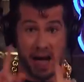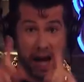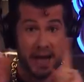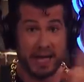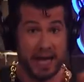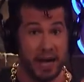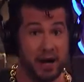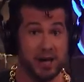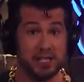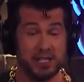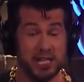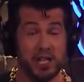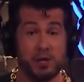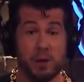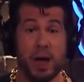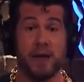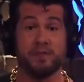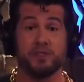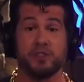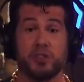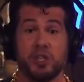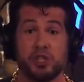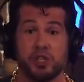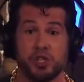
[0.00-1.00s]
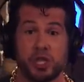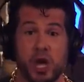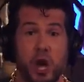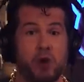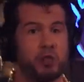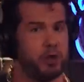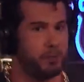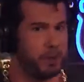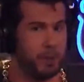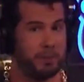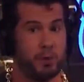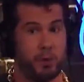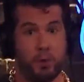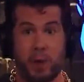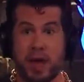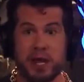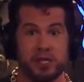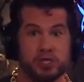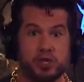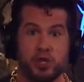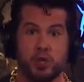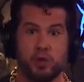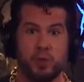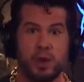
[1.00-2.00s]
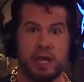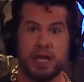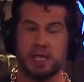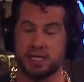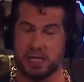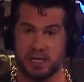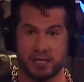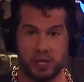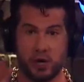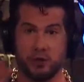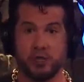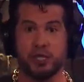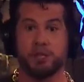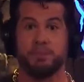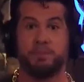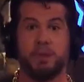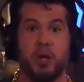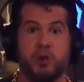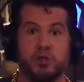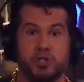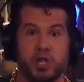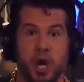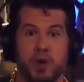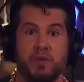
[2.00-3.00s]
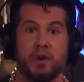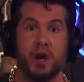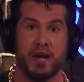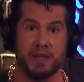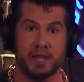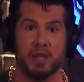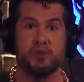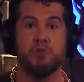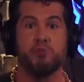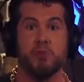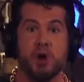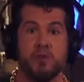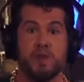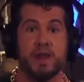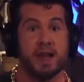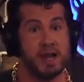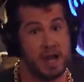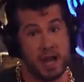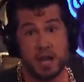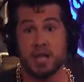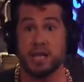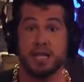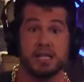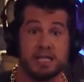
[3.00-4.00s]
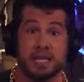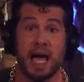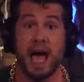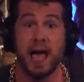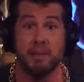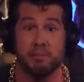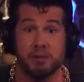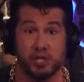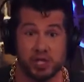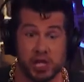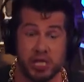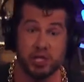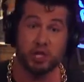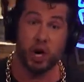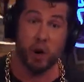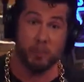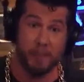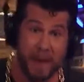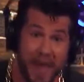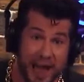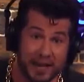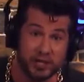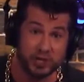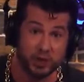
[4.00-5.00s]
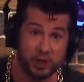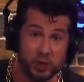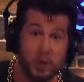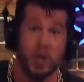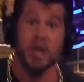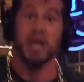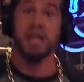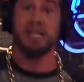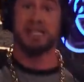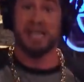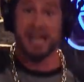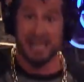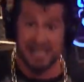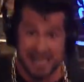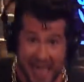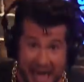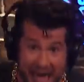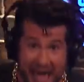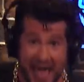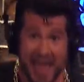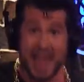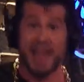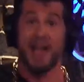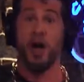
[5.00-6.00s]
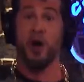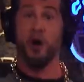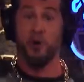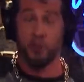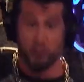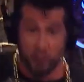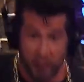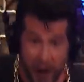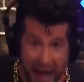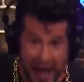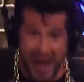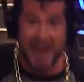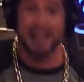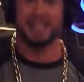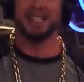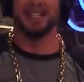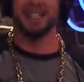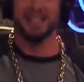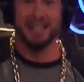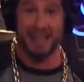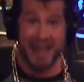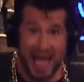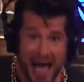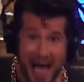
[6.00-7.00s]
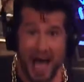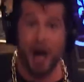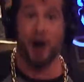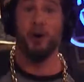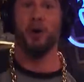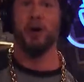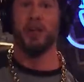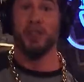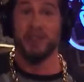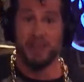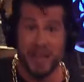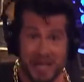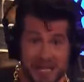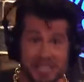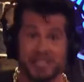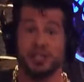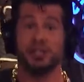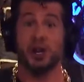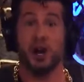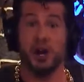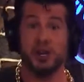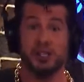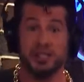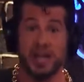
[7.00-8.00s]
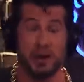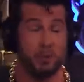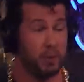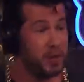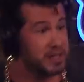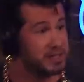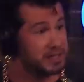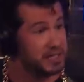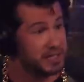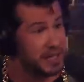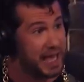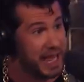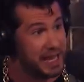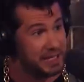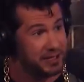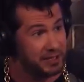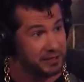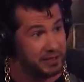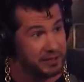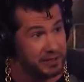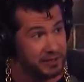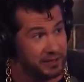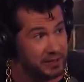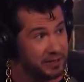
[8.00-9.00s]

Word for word: and I guarantee you after this show, they'll probably wait 2 weeks until this blows over and then remove it, and then you can time machine go back to today, right now, this Thursday. What's the date?